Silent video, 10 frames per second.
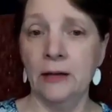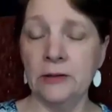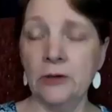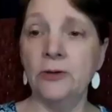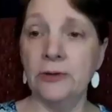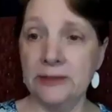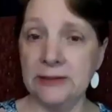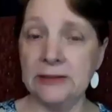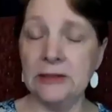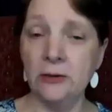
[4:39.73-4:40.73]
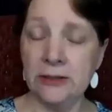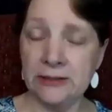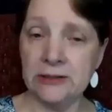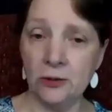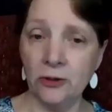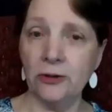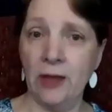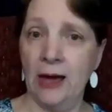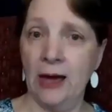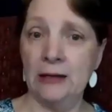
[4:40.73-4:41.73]
So you can still insert
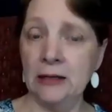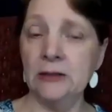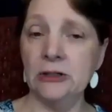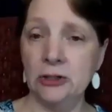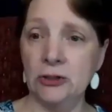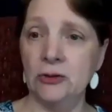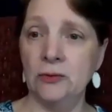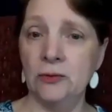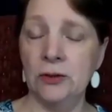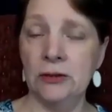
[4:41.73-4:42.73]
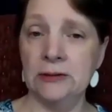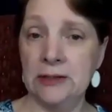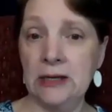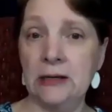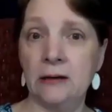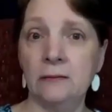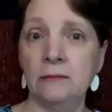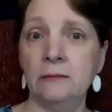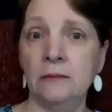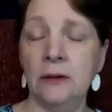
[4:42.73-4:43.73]
that into the scene.
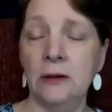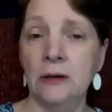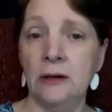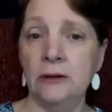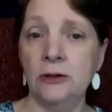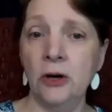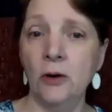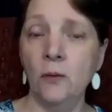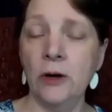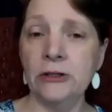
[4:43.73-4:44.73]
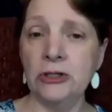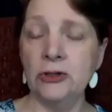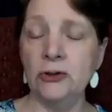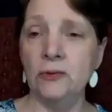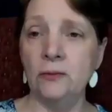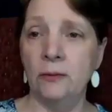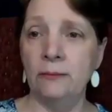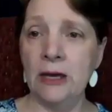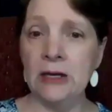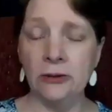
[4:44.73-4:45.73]
You don't want to
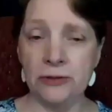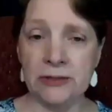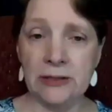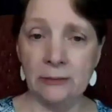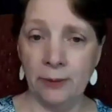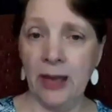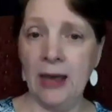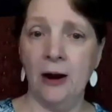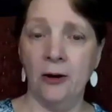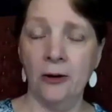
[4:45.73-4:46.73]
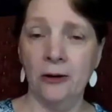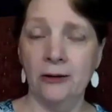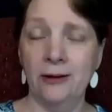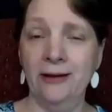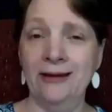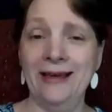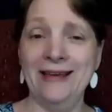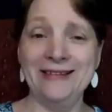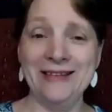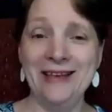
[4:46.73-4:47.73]
make your scene bare
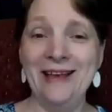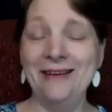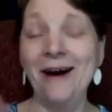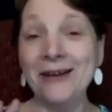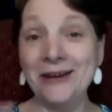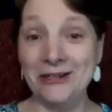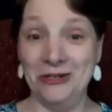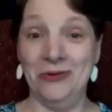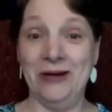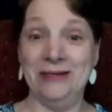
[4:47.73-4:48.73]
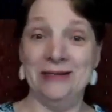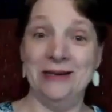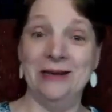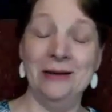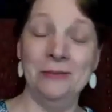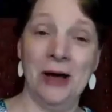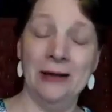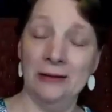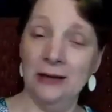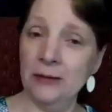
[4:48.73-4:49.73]
and uninteresting
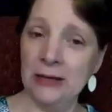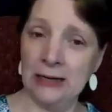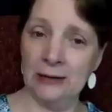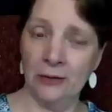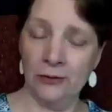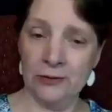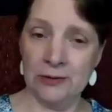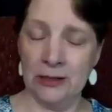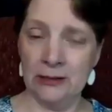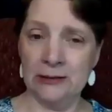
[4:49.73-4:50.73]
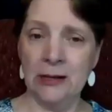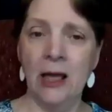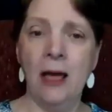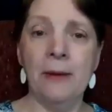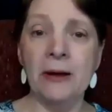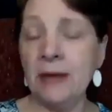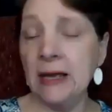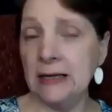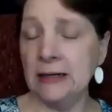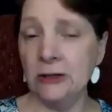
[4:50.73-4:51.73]
by eliminating those things, but
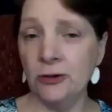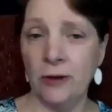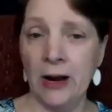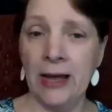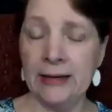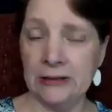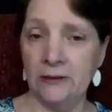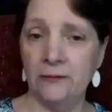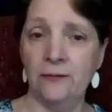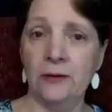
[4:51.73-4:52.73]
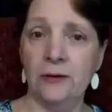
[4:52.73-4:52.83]
make it interactive